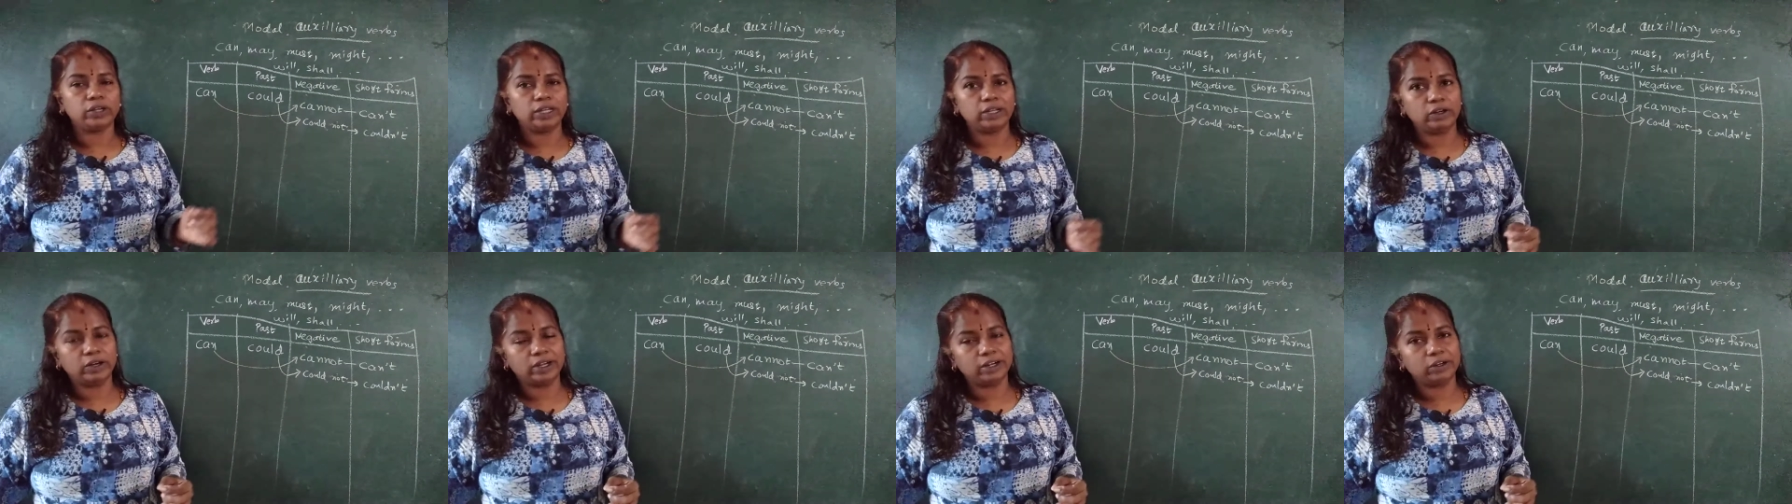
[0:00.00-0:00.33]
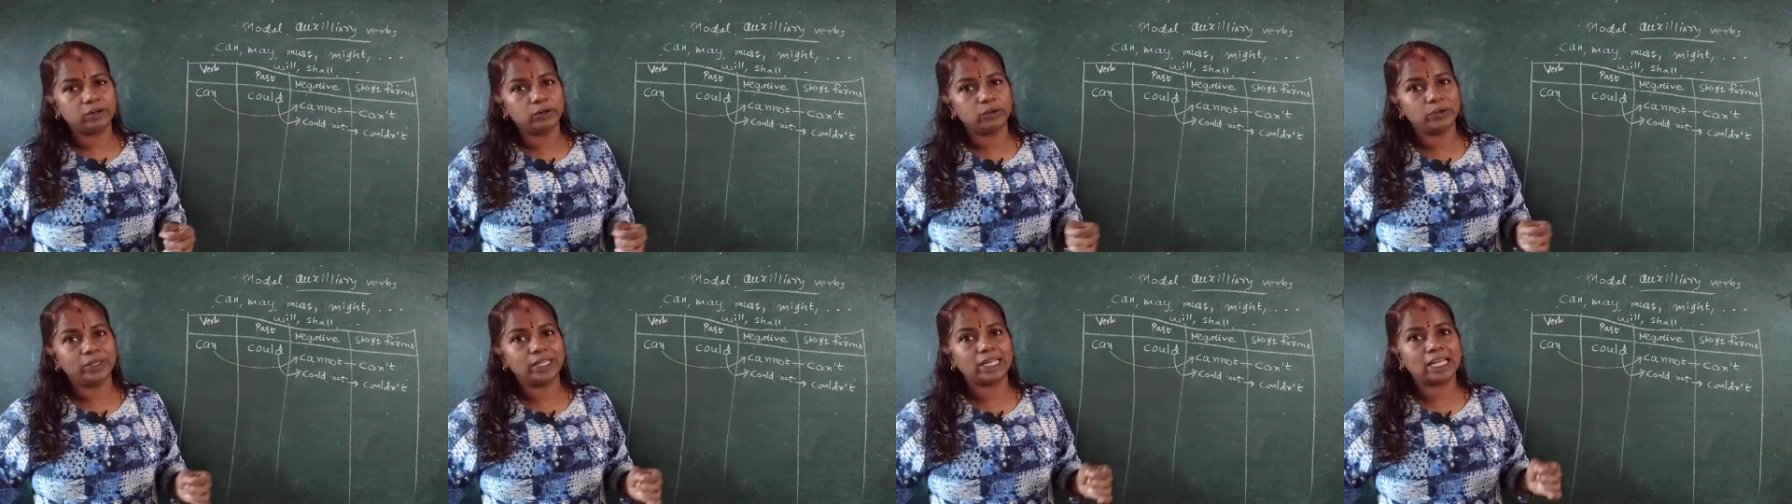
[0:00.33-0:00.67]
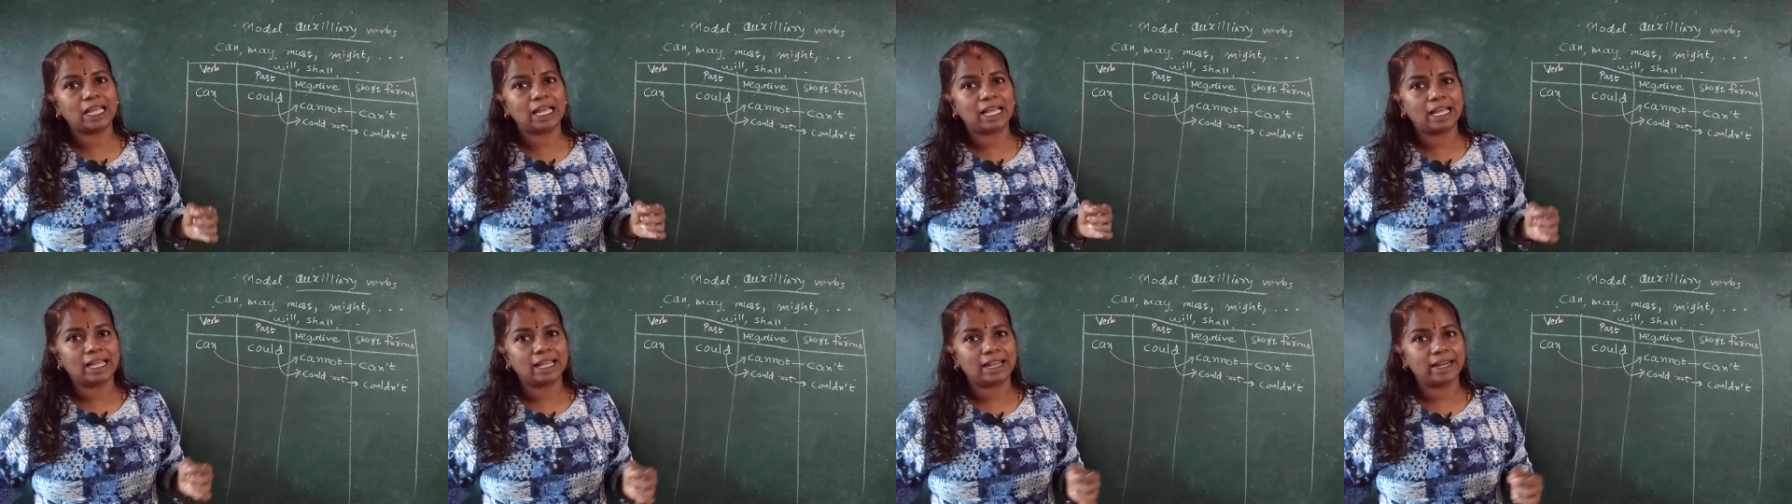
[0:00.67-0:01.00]
you are
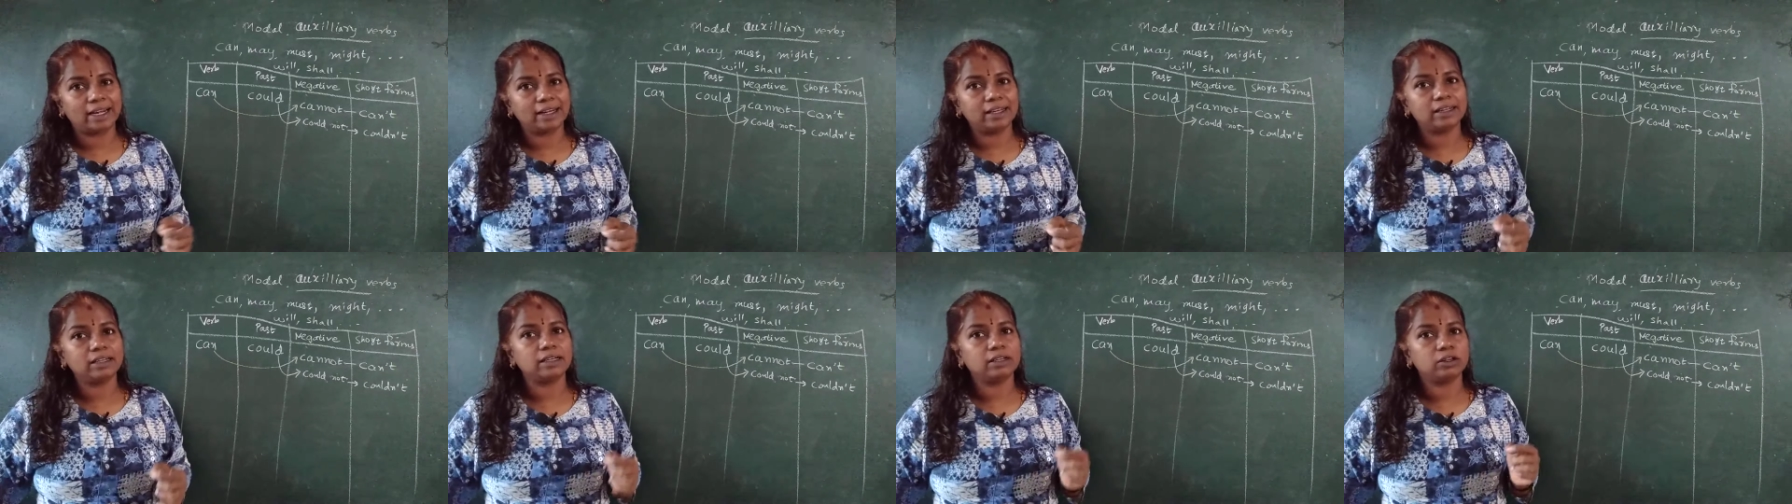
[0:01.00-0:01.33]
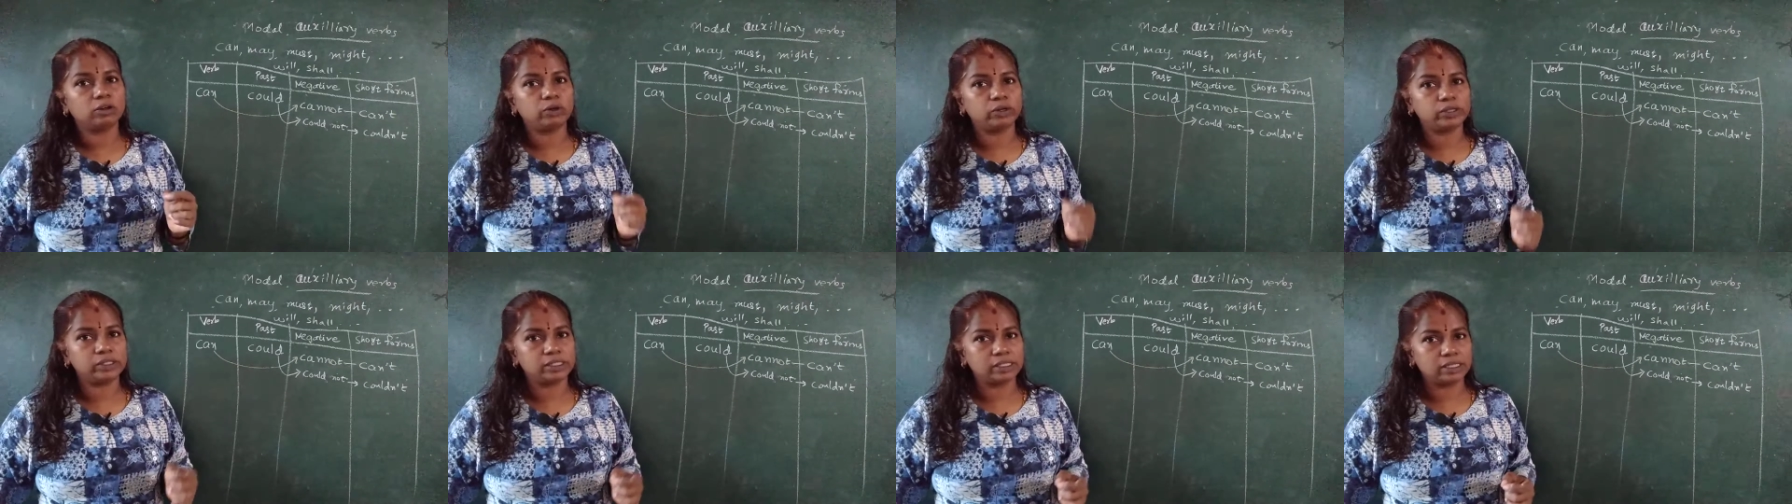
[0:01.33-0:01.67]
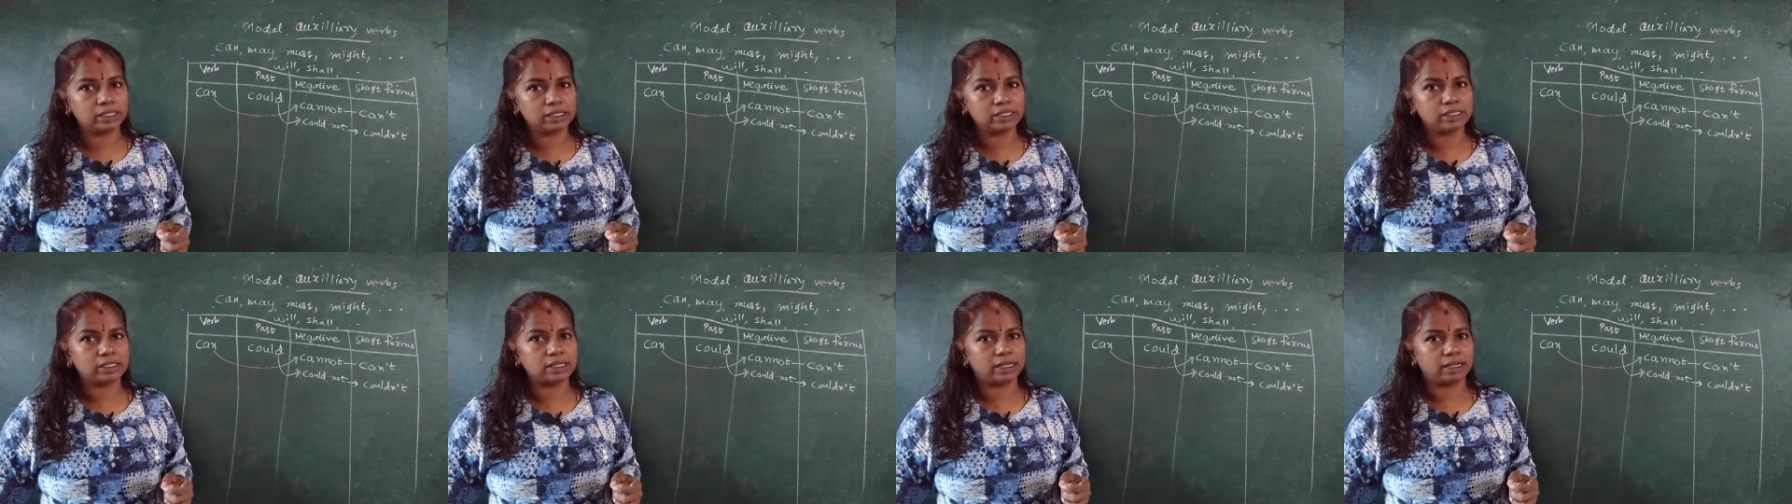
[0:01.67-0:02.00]
doing add
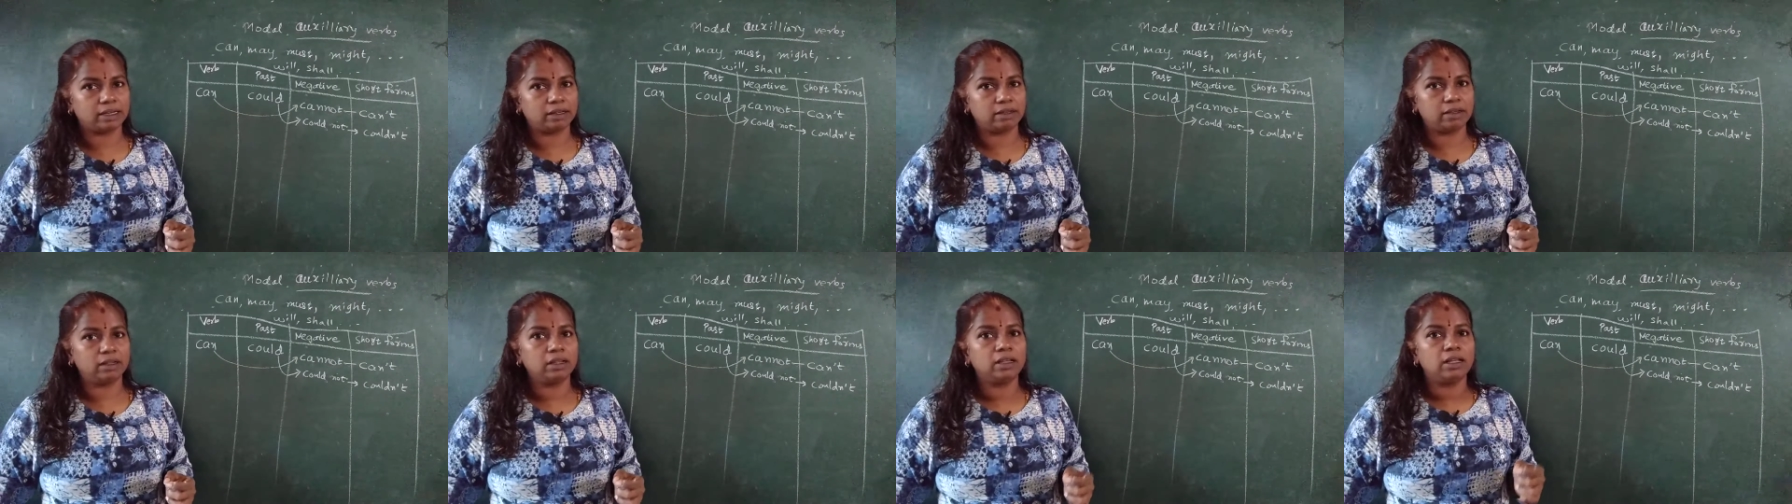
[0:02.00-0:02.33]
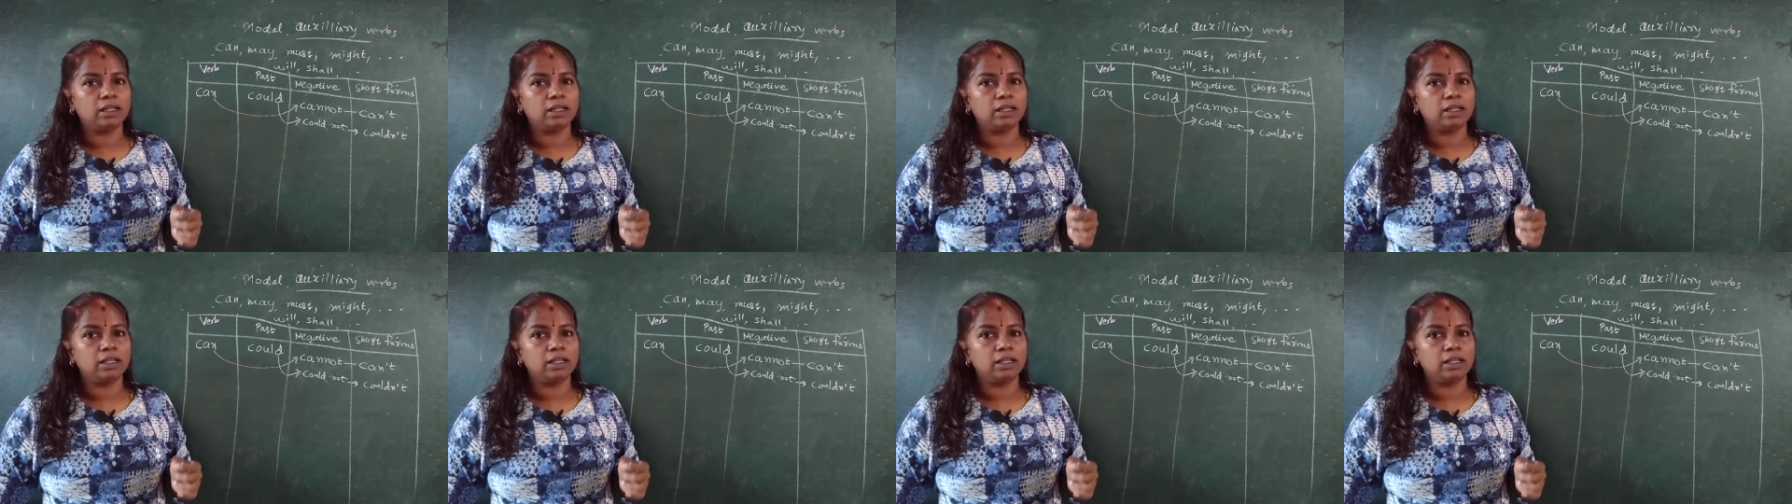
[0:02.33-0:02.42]
question tag,